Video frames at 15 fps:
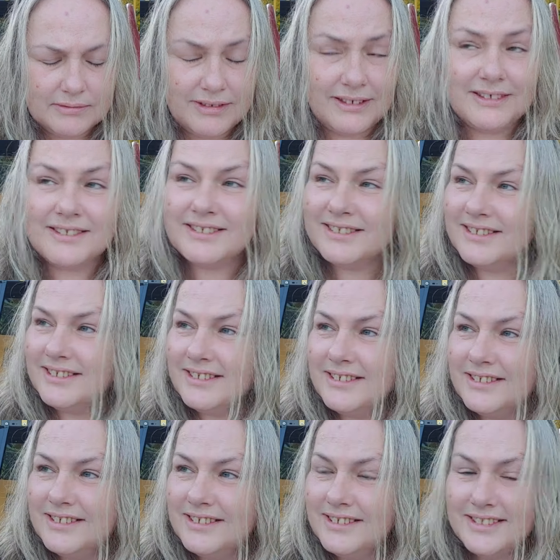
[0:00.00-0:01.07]

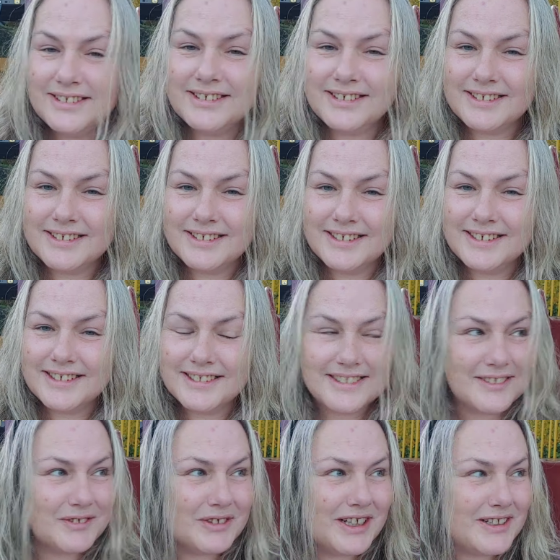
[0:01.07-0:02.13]

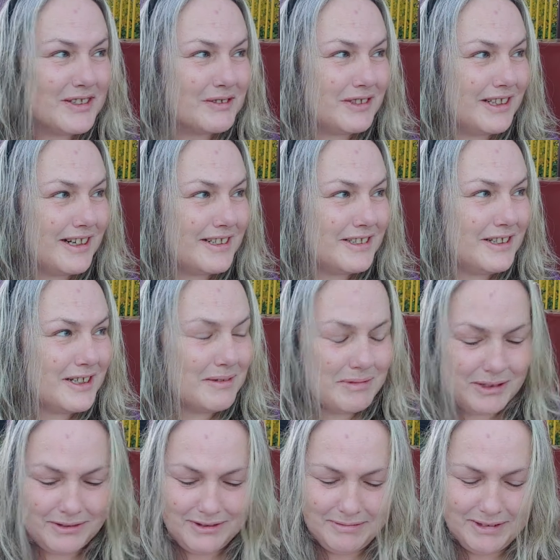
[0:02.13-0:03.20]
That's what I talk
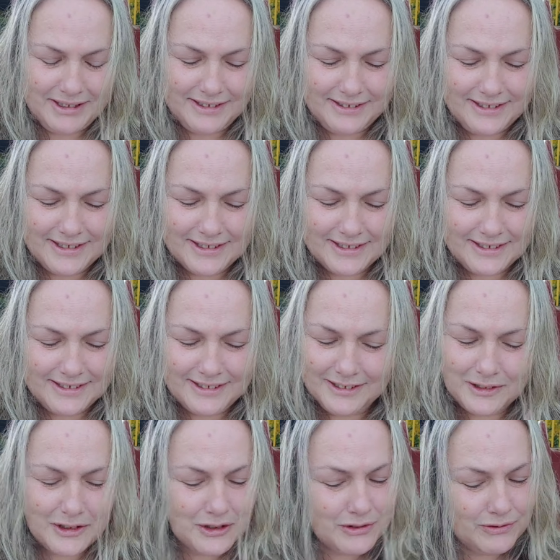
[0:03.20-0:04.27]
about. Oh my goodness.
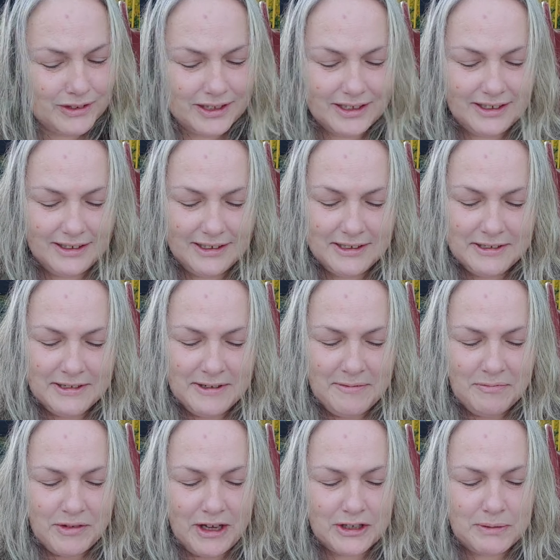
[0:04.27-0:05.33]
Lord, you're funny.
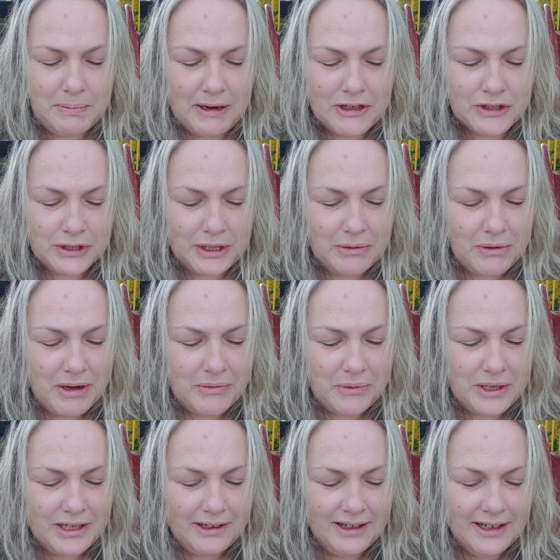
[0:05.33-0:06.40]
Especially when
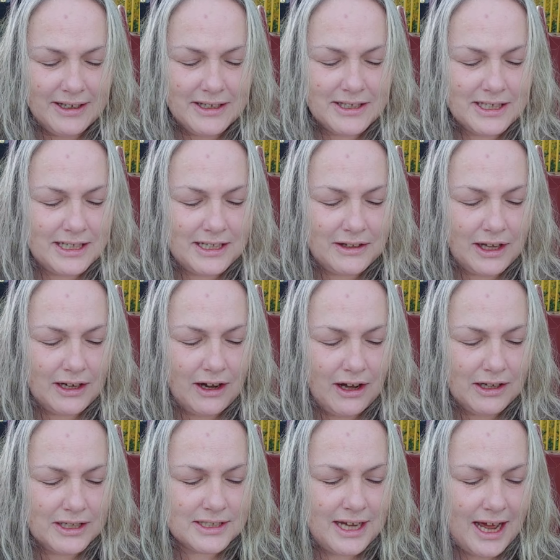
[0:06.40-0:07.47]
we see that
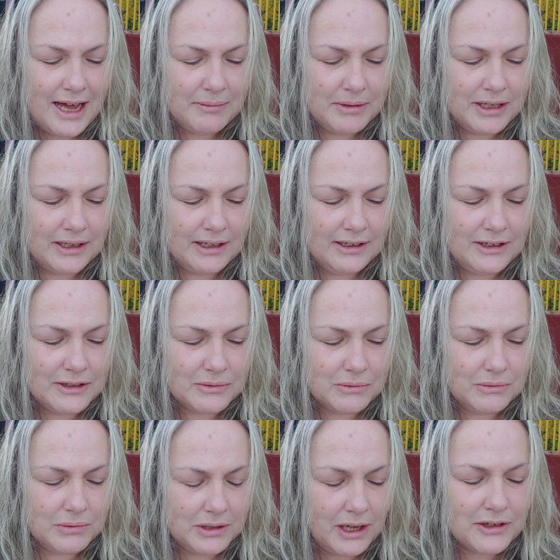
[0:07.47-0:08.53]
all is happening in these,
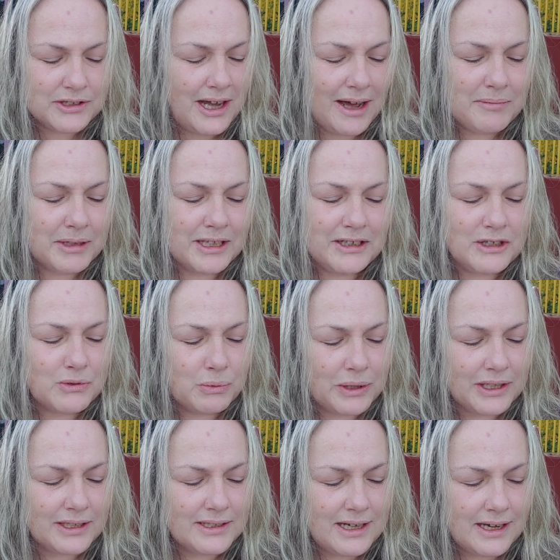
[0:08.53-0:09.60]
what all is happening in these
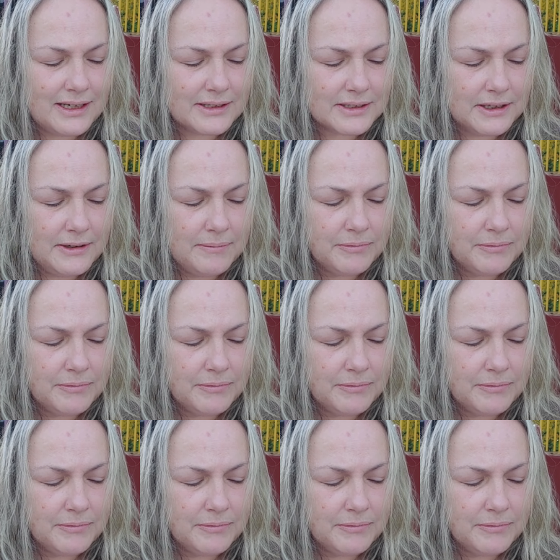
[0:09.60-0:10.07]
wicked days.